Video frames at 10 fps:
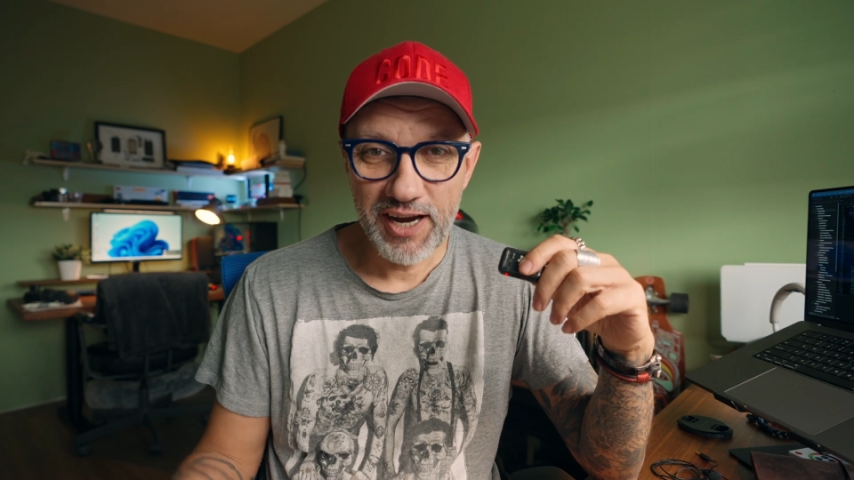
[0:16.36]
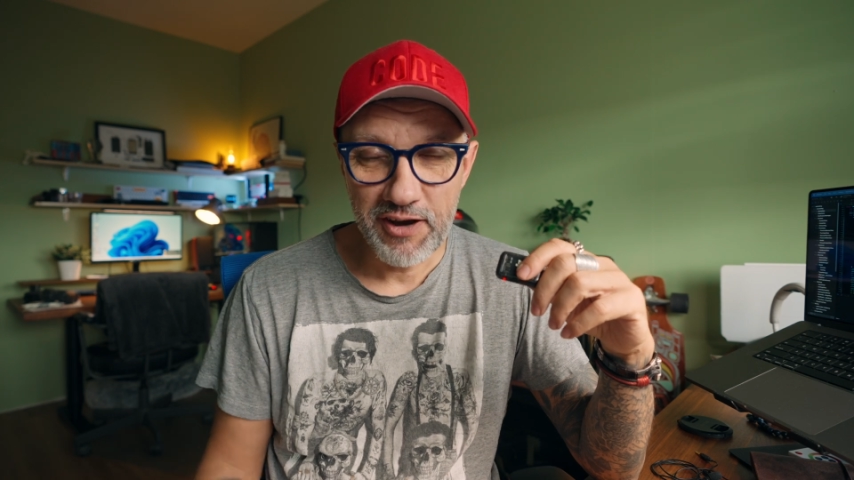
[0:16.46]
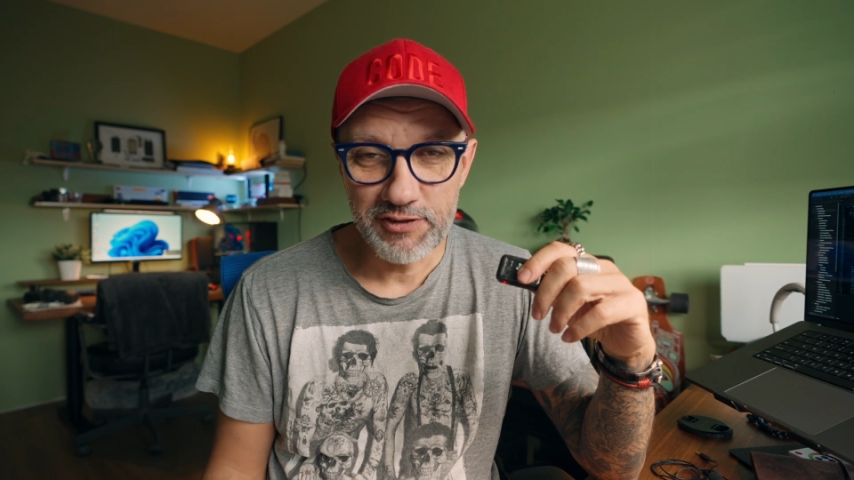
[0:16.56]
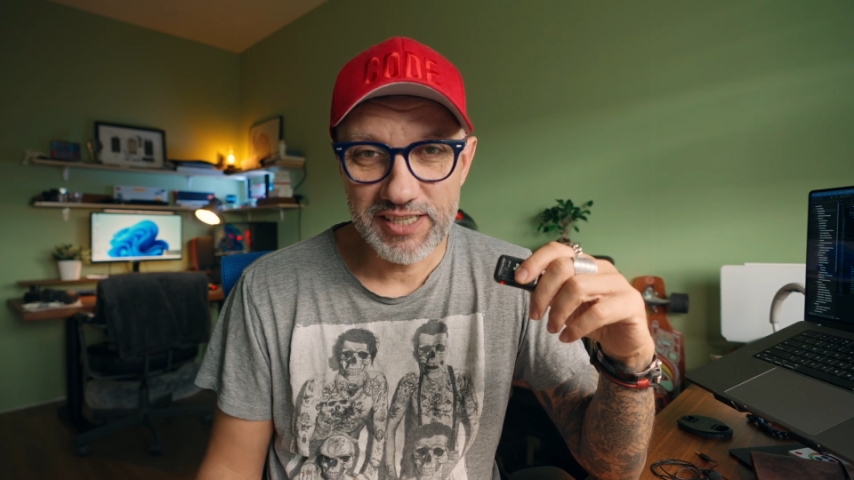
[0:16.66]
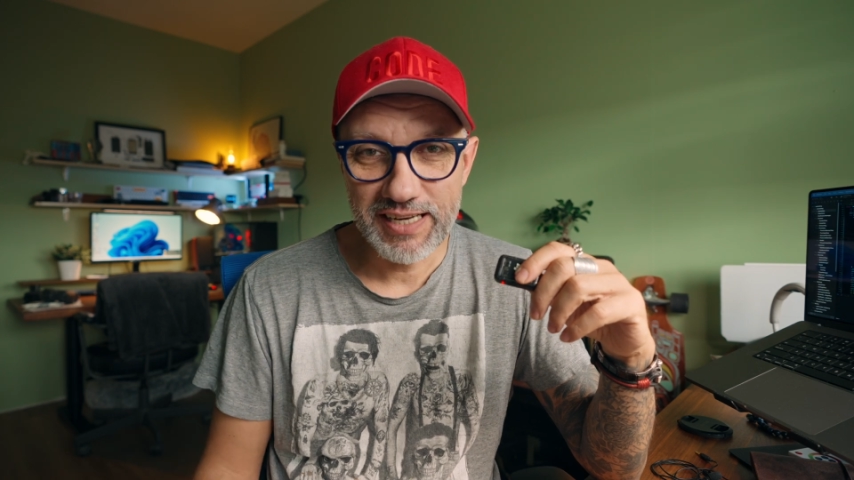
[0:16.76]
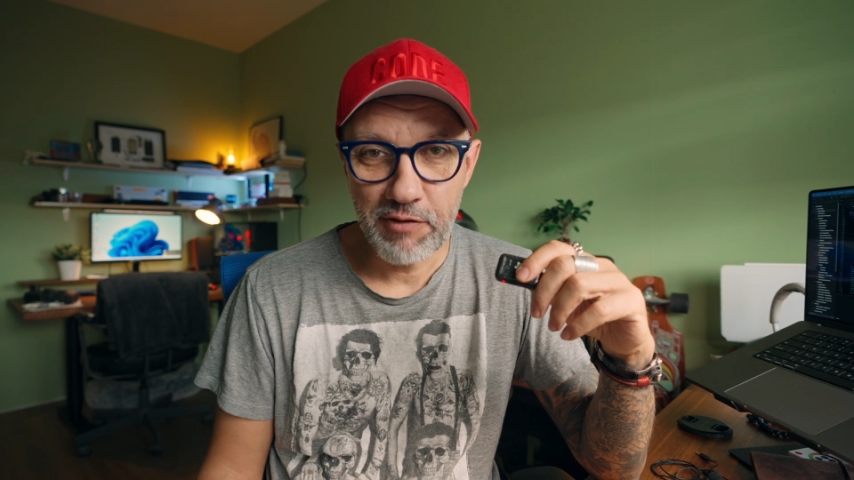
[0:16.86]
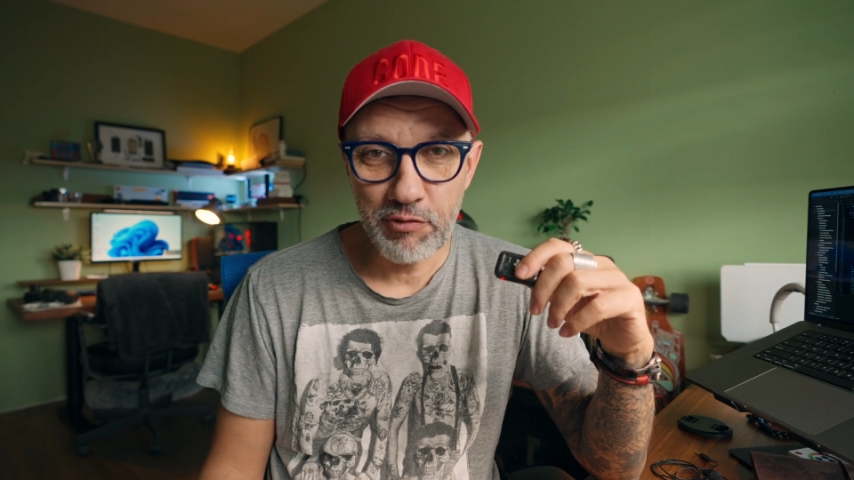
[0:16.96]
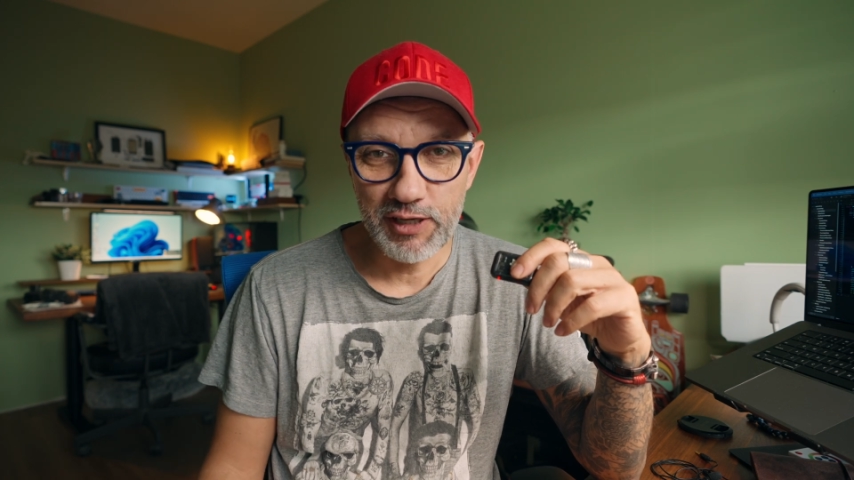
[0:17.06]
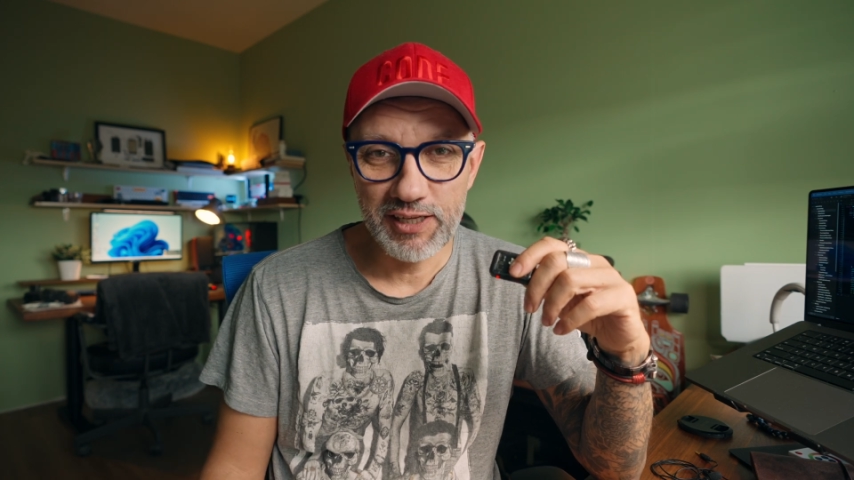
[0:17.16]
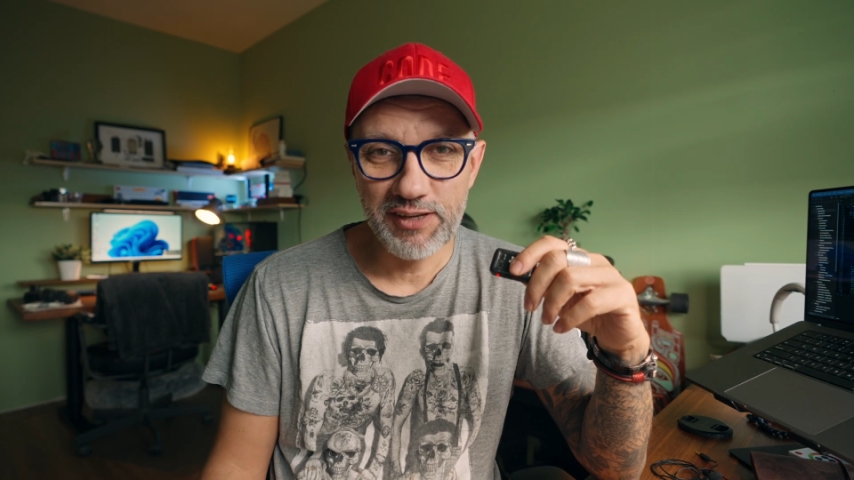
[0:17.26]
how that
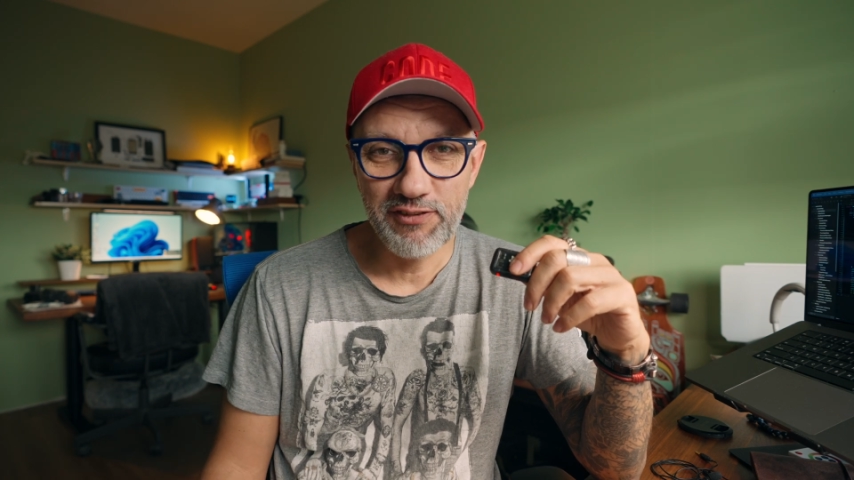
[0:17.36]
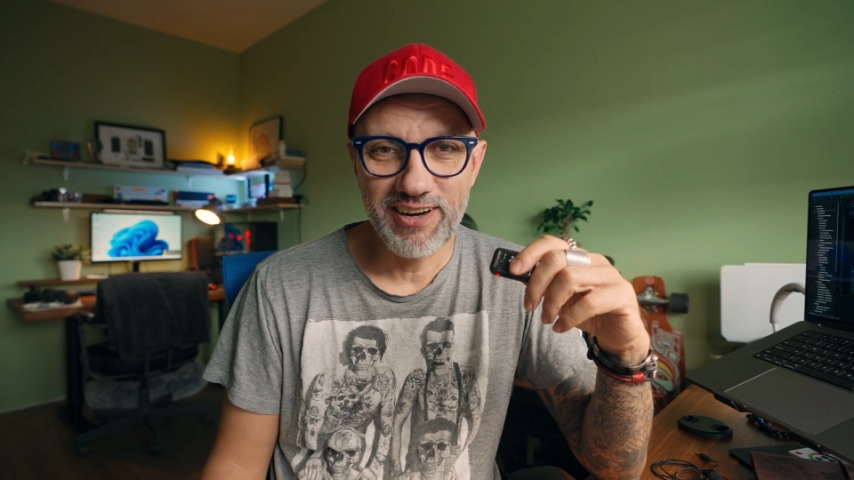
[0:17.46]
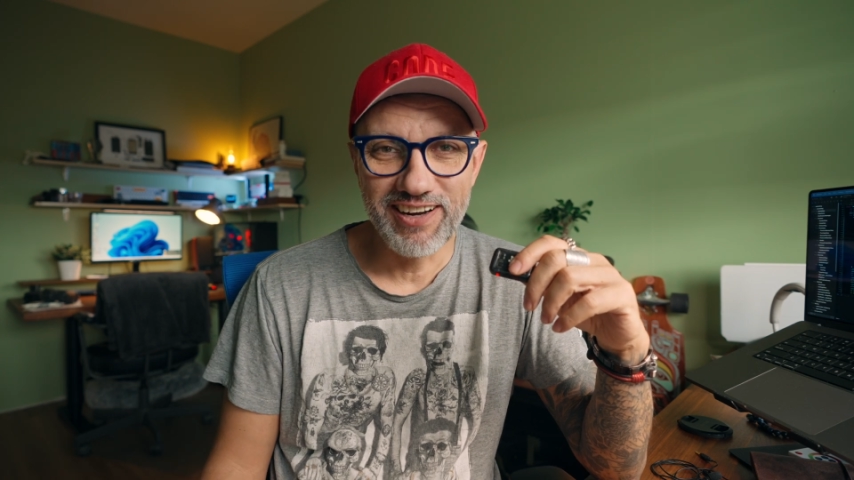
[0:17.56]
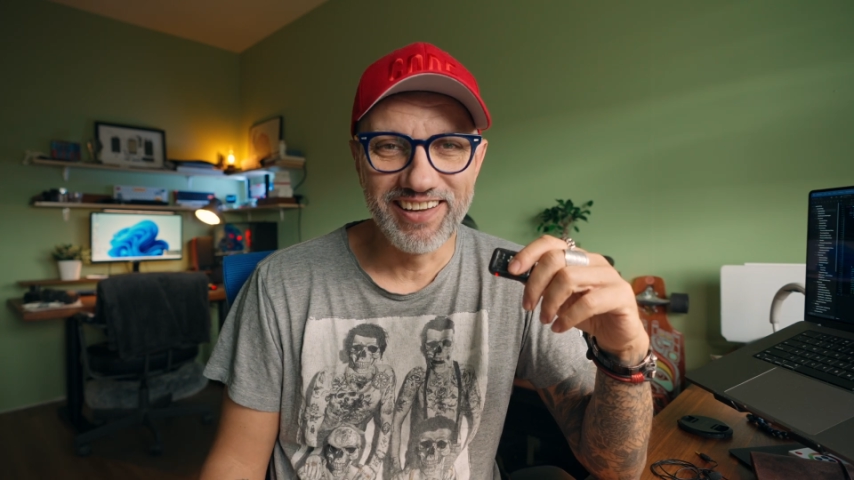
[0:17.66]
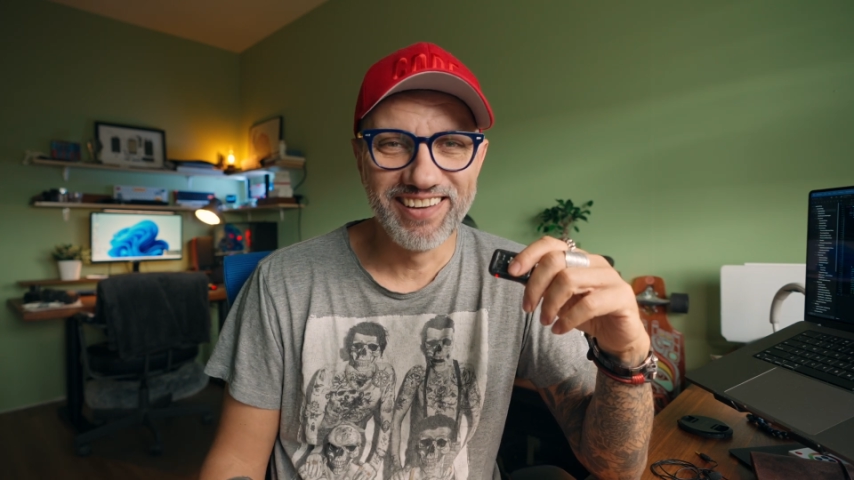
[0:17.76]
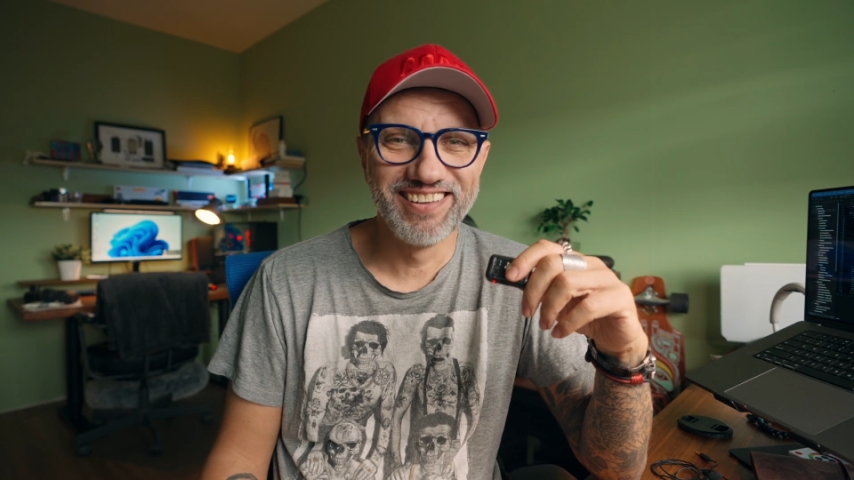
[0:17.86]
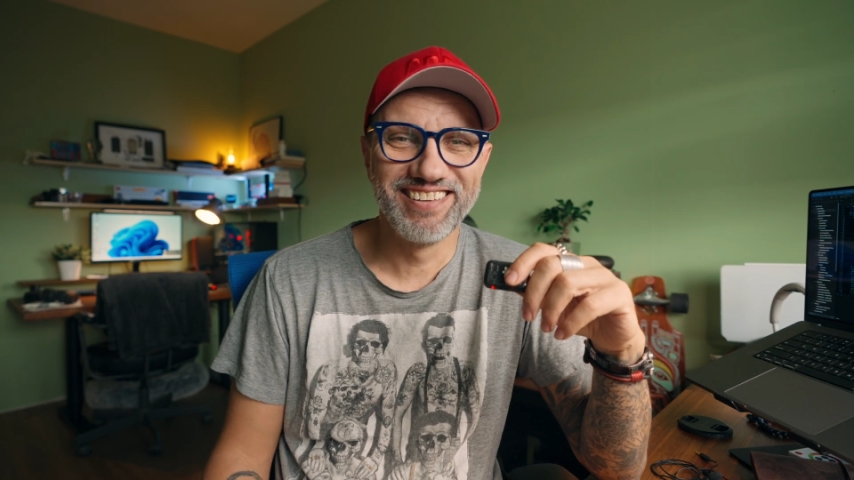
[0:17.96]
happened and why?